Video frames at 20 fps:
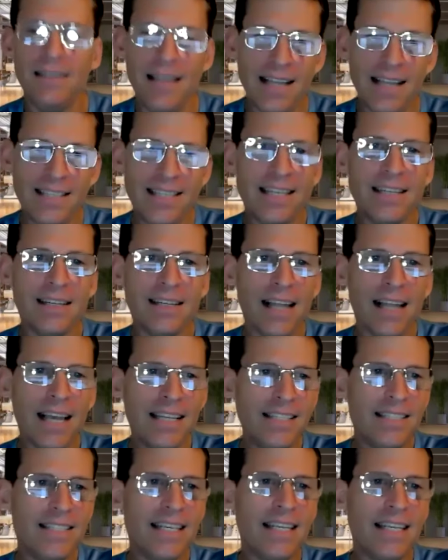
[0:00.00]
yeah it's
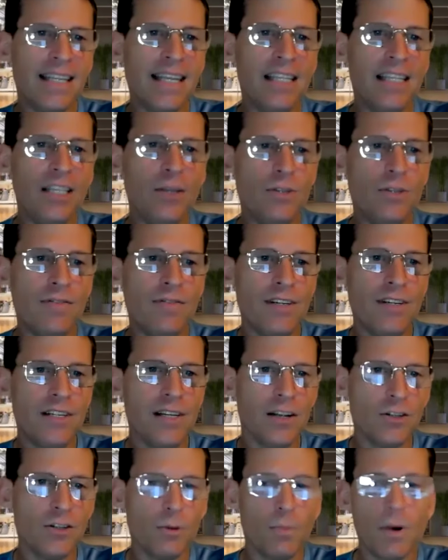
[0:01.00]
licensing the use of
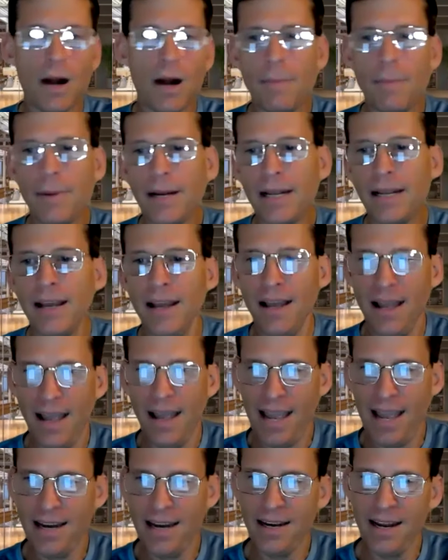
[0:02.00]
intellectual property,
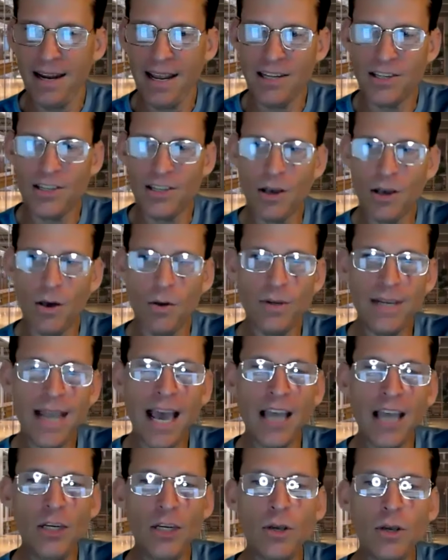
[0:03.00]
and and so
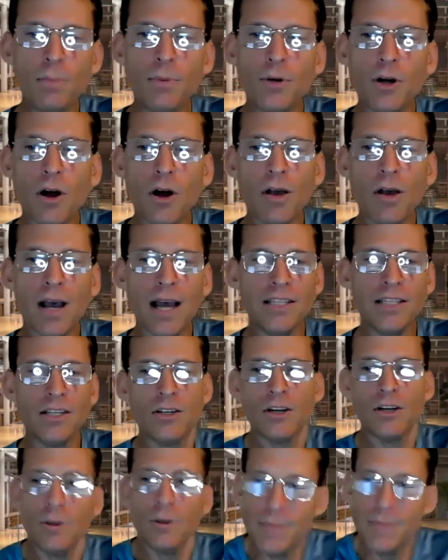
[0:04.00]
yeah, you can put all kinds
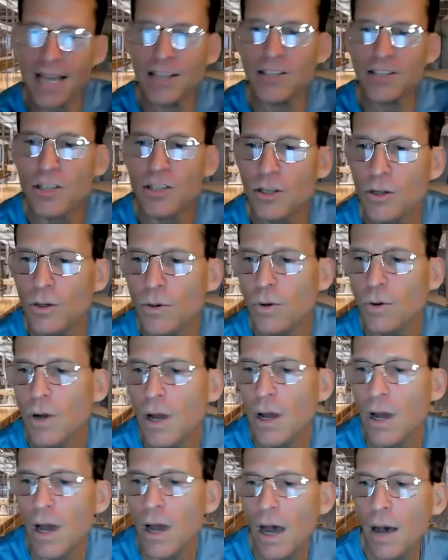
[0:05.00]
of terms as to
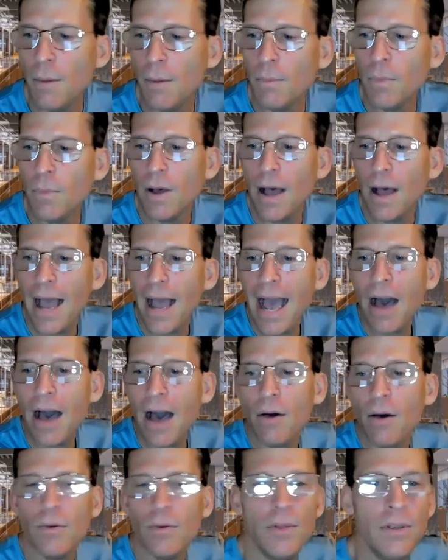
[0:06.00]
um
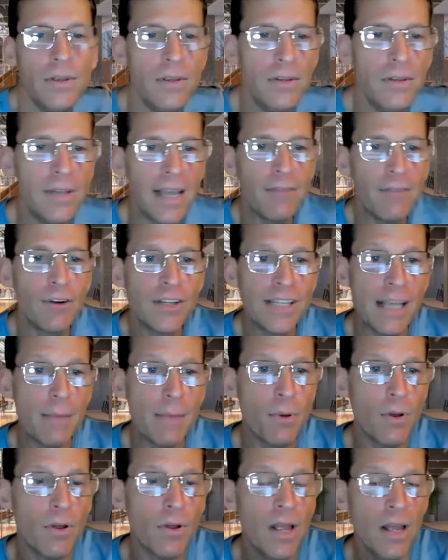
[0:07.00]
how like for
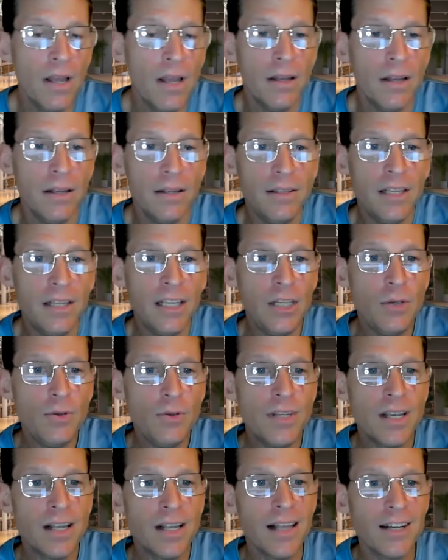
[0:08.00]
example the
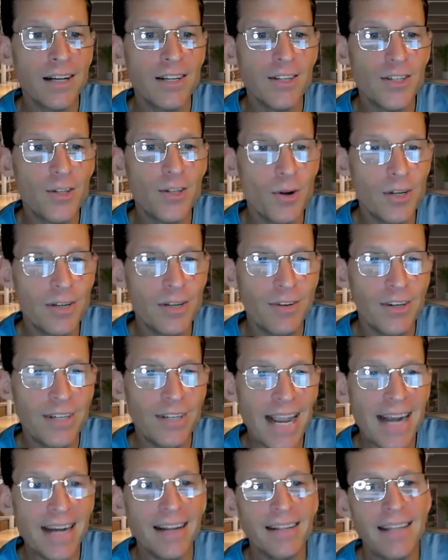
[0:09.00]
use and collection storage of your
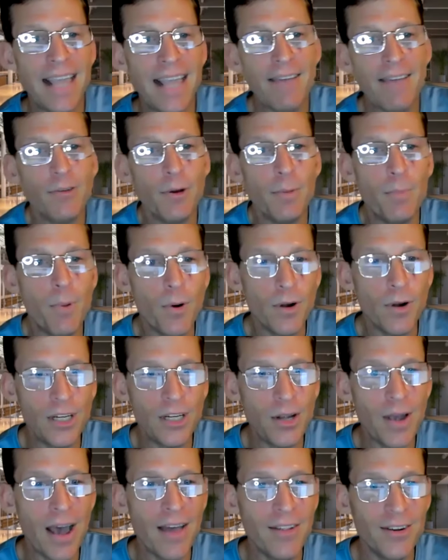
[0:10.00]
data, they have to report
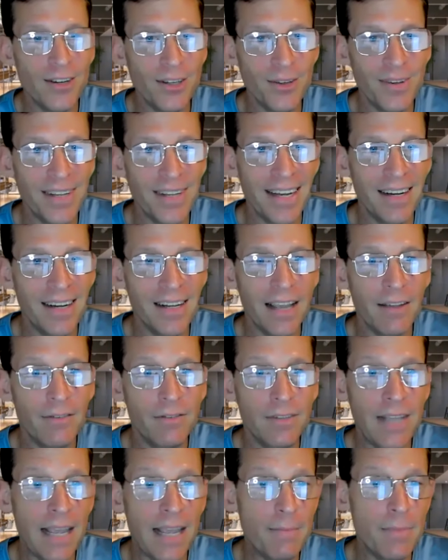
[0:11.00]
to you how they're doing it.
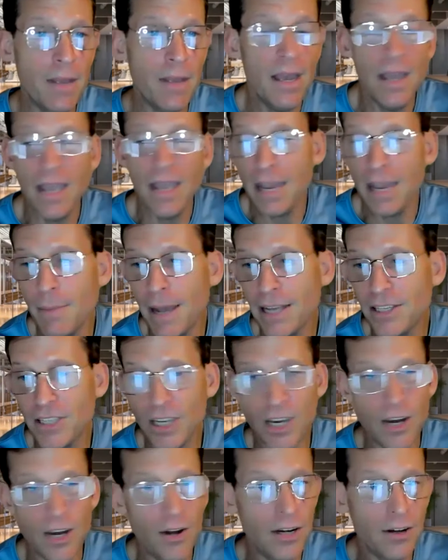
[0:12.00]
Like they, in my
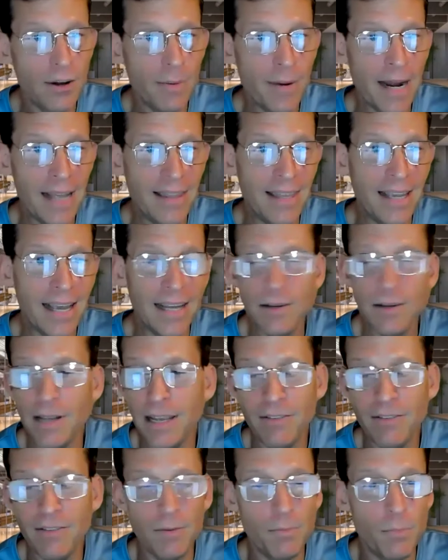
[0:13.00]
security agreement, I think I
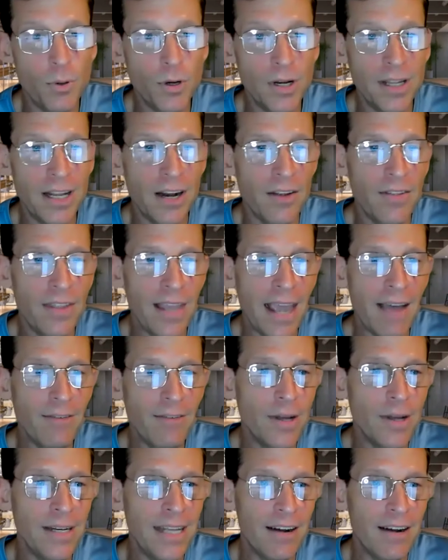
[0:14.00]
even put in there, they
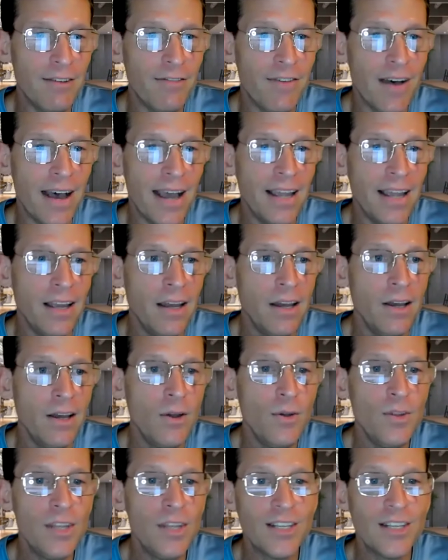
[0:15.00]
have to identify
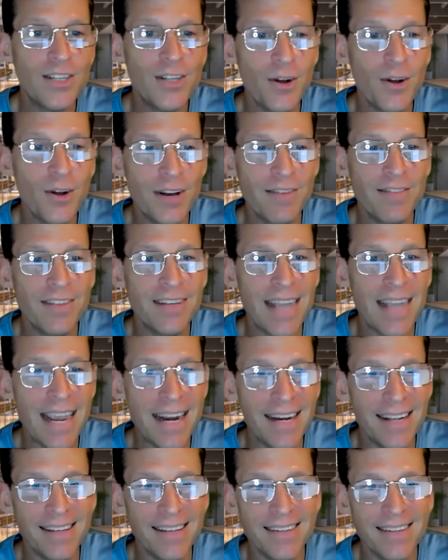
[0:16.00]
who the custodian of the
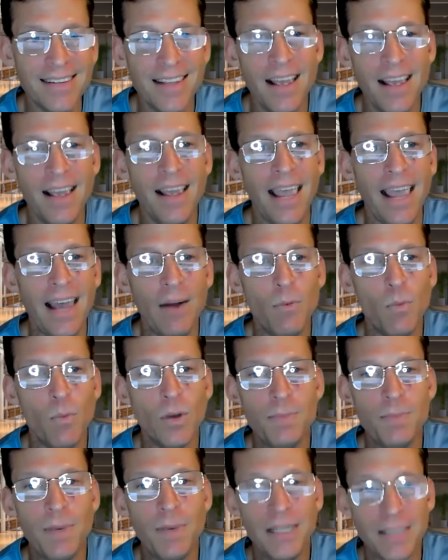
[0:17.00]
data is and
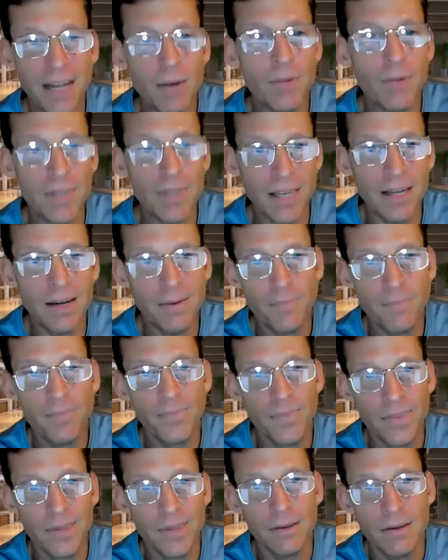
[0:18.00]
what's being done with it.
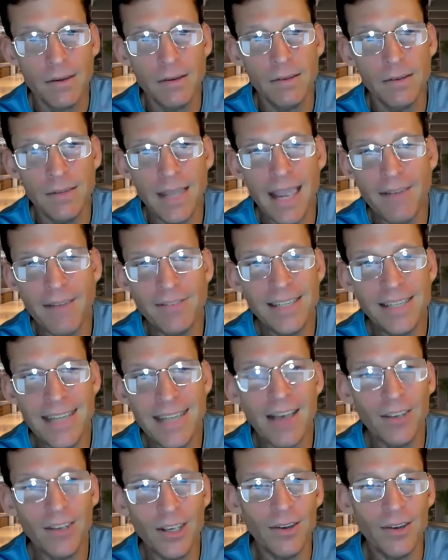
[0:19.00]
They have to
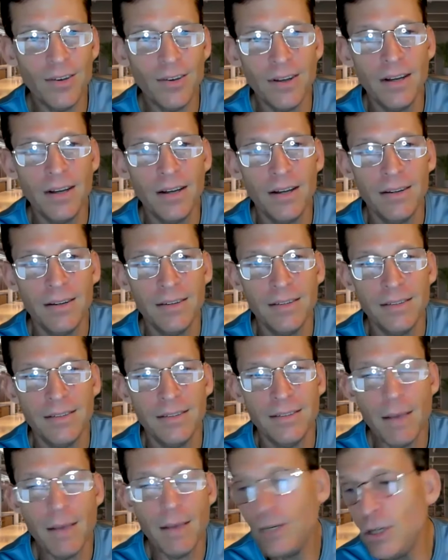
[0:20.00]
tell you.
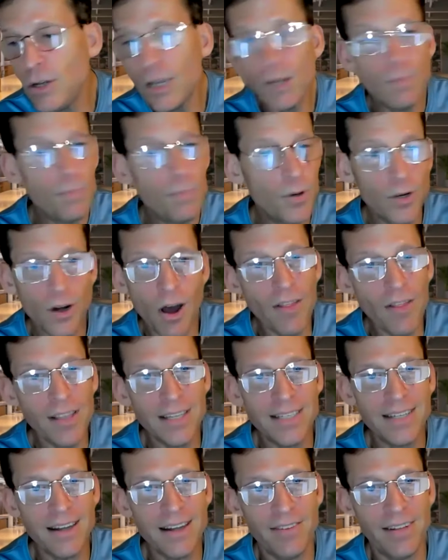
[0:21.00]
I mean, you could put all
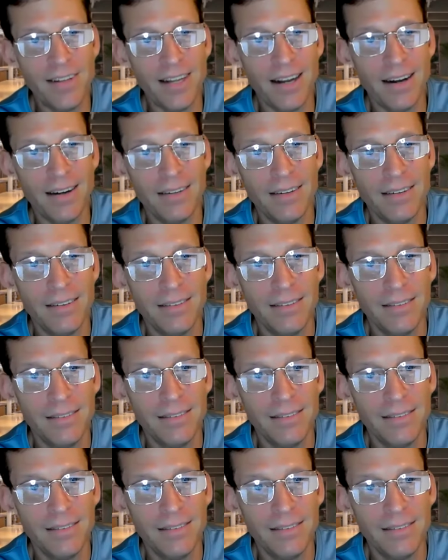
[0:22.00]
this stuff in there.